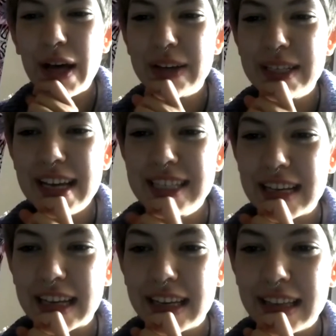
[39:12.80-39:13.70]
know how he does
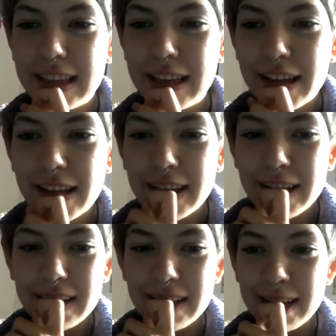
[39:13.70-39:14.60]
it.
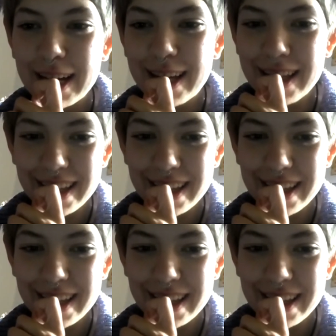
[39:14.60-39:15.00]
I, I,